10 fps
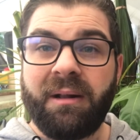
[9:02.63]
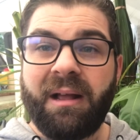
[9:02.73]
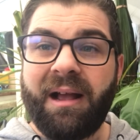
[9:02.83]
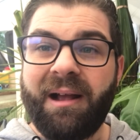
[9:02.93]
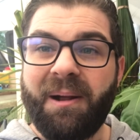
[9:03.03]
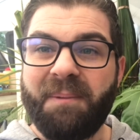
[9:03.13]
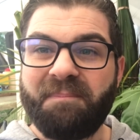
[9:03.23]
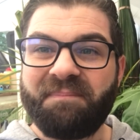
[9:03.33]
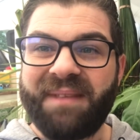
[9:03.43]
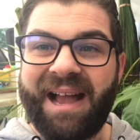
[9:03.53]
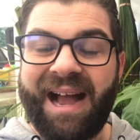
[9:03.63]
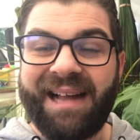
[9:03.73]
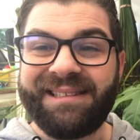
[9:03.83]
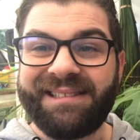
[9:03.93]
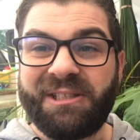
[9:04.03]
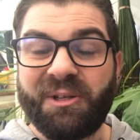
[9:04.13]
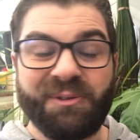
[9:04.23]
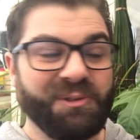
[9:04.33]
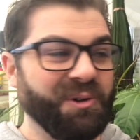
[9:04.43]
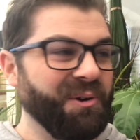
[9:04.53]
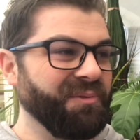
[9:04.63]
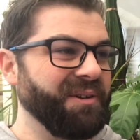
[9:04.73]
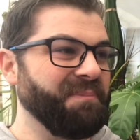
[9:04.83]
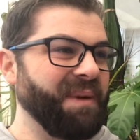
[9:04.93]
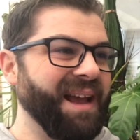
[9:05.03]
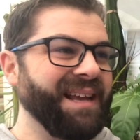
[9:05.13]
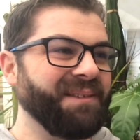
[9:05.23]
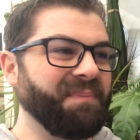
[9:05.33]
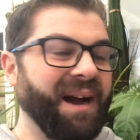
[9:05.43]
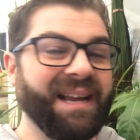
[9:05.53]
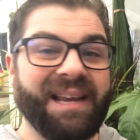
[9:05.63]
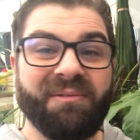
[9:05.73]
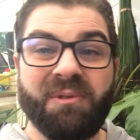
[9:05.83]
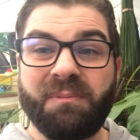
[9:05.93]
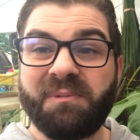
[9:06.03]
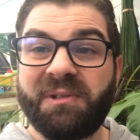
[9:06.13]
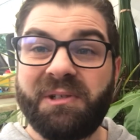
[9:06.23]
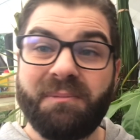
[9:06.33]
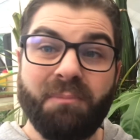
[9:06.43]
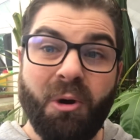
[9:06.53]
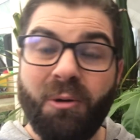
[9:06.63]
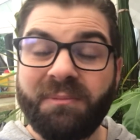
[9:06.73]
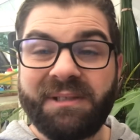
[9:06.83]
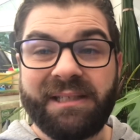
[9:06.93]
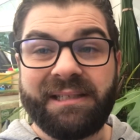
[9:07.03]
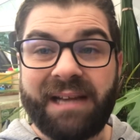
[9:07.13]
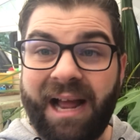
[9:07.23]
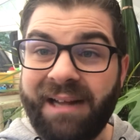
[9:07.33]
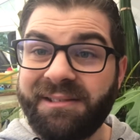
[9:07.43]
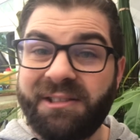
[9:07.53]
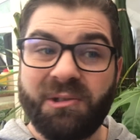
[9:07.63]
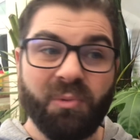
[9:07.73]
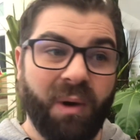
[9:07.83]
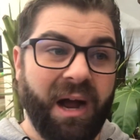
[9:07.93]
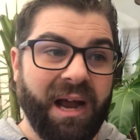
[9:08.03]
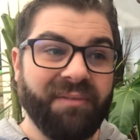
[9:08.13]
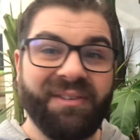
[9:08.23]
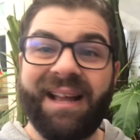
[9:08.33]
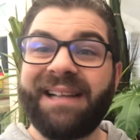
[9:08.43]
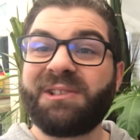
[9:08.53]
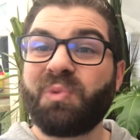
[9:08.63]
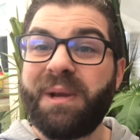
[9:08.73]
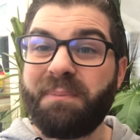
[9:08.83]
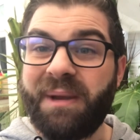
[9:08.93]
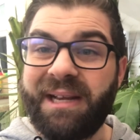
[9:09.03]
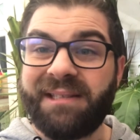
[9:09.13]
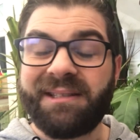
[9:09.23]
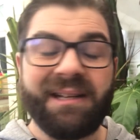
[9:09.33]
and you can sort of repay it by giving them to your mum, to your nan, to your wife, and that is sweet peas.